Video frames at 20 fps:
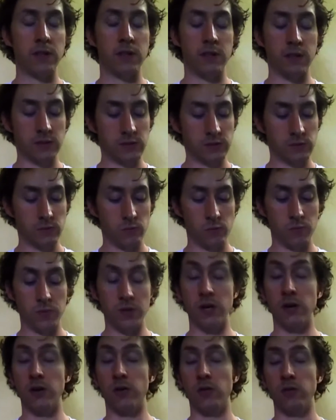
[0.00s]
then this would be
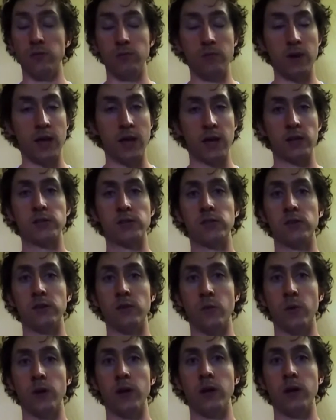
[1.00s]
an
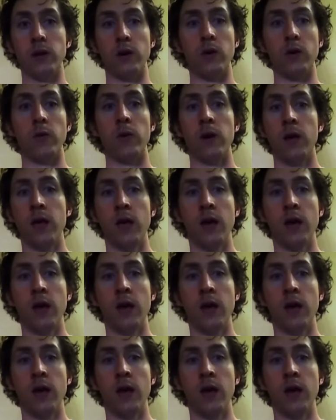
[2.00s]
excellent way to go.